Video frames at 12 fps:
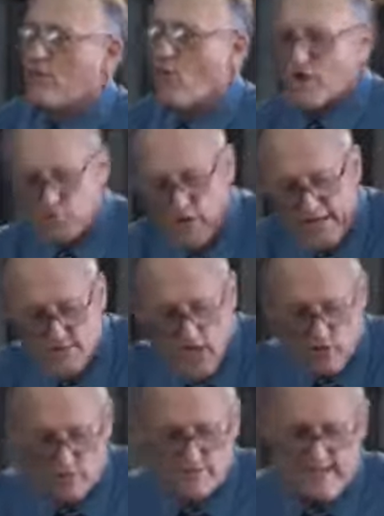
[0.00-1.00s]
what we
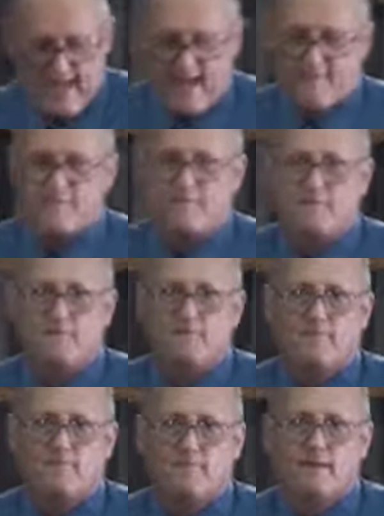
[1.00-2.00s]
don't have.
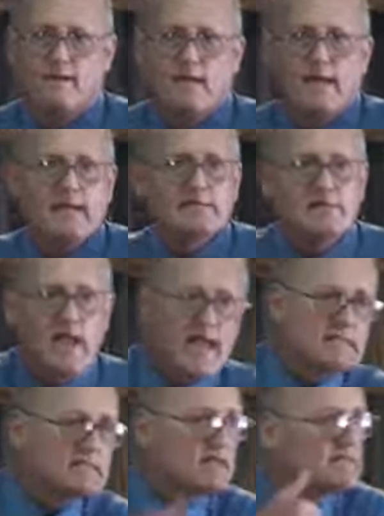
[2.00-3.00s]

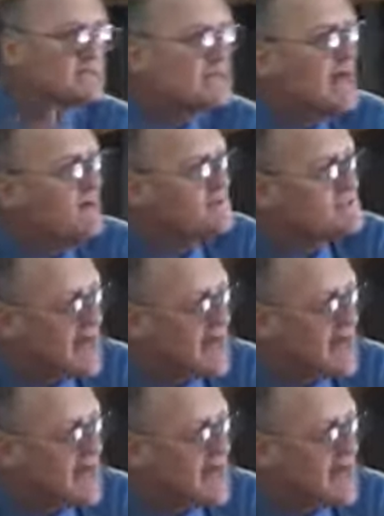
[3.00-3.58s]
Jesus tells